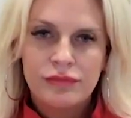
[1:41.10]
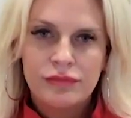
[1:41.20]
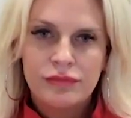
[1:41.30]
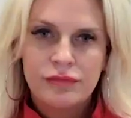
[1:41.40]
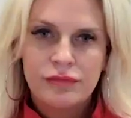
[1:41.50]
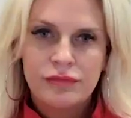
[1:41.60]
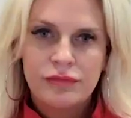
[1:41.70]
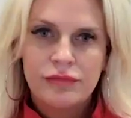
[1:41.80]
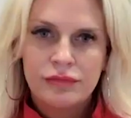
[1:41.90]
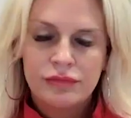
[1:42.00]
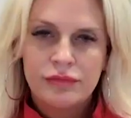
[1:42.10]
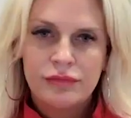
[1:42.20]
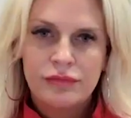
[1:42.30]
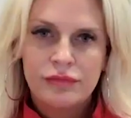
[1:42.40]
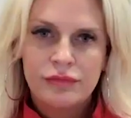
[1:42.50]

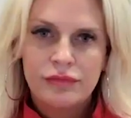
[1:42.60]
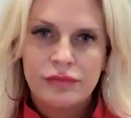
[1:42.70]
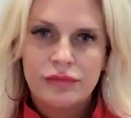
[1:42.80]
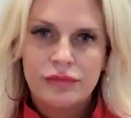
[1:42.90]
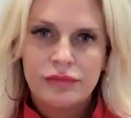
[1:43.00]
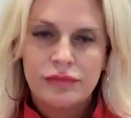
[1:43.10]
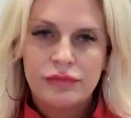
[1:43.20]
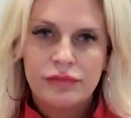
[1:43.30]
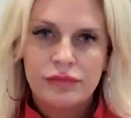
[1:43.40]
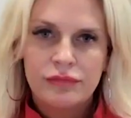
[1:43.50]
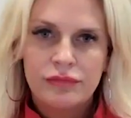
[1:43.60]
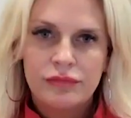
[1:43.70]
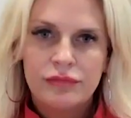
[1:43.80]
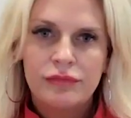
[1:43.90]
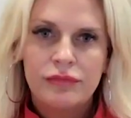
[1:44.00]

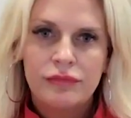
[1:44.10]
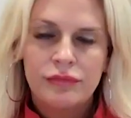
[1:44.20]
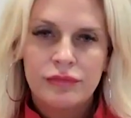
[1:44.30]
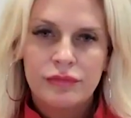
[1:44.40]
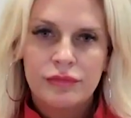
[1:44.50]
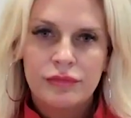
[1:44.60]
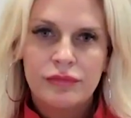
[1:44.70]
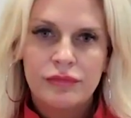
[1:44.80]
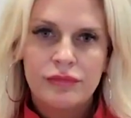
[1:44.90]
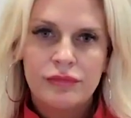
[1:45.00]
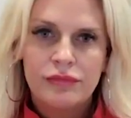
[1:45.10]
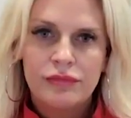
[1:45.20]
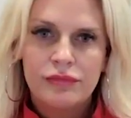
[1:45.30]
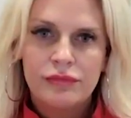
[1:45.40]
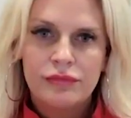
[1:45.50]

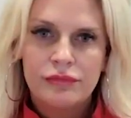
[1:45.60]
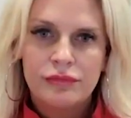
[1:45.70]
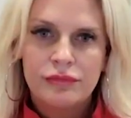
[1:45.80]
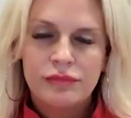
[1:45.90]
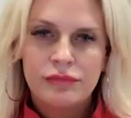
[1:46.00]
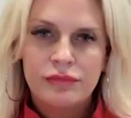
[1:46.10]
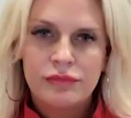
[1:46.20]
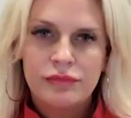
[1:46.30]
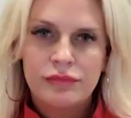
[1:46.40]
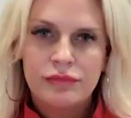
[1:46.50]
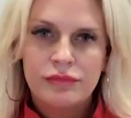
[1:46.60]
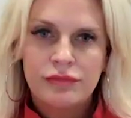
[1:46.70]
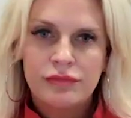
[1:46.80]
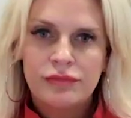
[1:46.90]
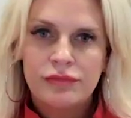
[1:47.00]

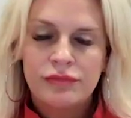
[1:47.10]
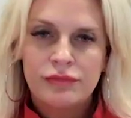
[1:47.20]
(silent)